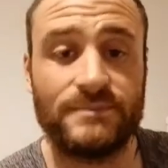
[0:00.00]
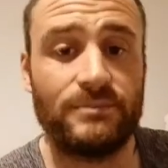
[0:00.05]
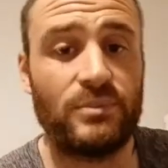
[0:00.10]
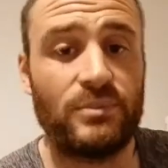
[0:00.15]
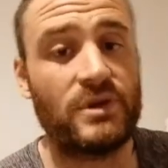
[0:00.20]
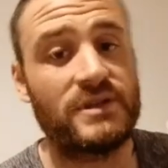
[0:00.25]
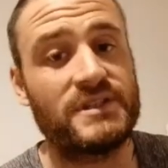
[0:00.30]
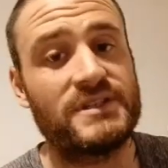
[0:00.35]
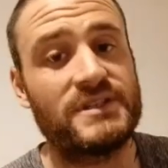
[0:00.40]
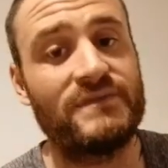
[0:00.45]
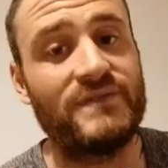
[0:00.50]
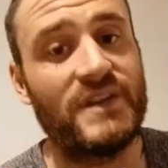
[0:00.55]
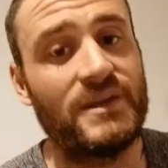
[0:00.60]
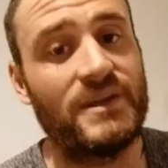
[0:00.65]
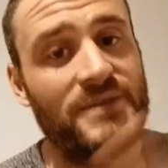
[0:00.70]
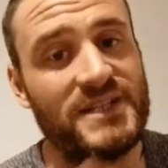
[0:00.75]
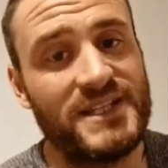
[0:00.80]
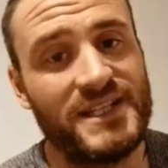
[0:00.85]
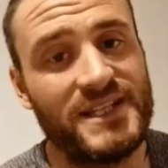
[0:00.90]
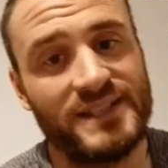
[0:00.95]
but
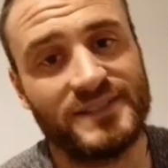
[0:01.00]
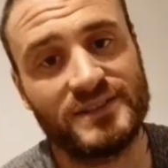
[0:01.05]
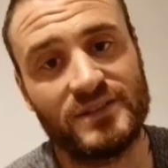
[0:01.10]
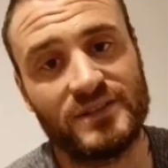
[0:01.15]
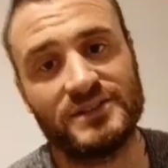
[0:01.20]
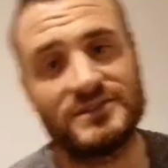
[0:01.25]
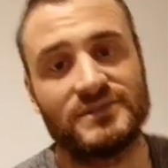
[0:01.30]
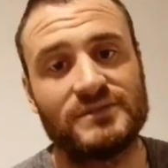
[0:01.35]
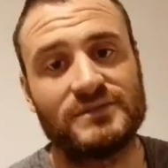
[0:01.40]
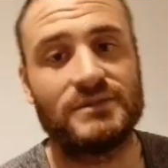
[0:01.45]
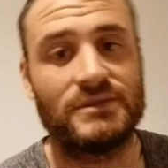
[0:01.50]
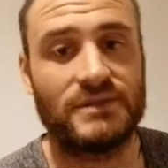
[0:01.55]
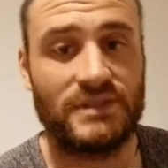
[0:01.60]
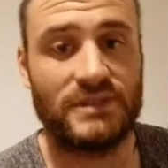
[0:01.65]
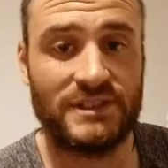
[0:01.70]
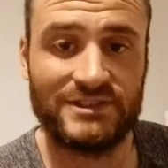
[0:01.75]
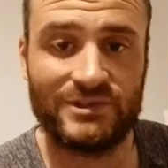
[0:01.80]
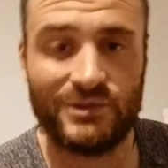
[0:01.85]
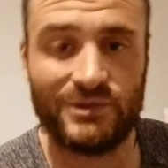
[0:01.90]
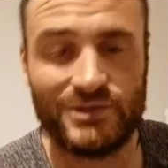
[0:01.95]
vitamin D is also
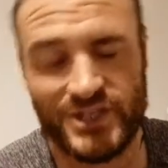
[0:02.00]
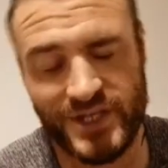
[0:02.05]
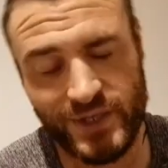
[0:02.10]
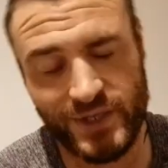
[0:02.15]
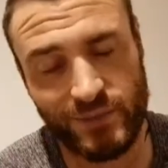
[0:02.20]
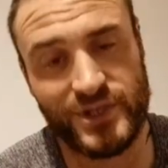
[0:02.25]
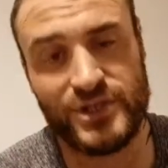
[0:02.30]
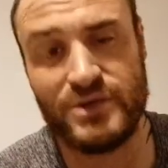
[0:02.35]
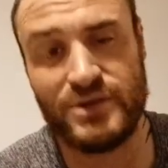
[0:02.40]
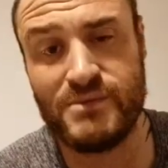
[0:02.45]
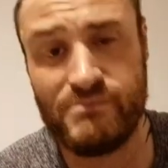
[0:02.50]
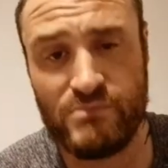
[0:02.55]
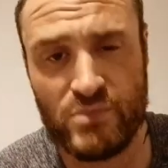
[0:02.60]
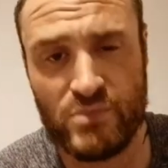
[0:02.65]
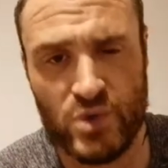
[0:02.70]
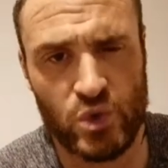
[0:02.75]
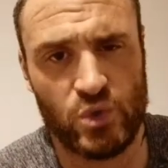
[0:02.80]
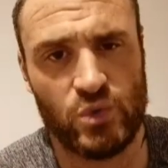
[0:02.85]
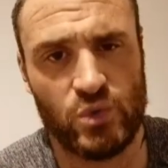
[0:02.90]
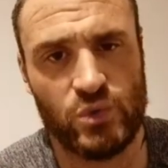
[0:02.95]
associated with your
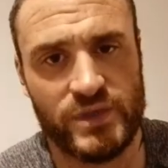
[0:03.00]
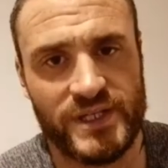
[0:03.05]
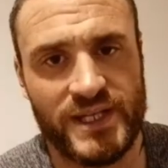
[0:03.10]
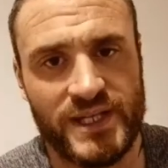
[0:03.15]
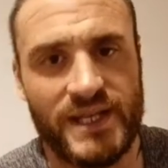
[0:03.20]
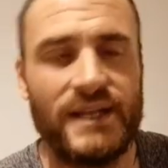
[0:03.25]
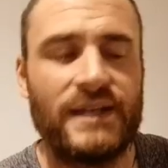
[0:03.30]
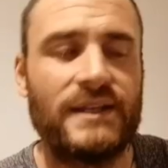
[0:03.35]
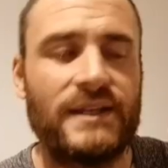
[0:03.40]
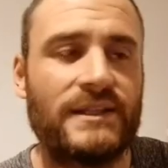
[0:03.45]
mood.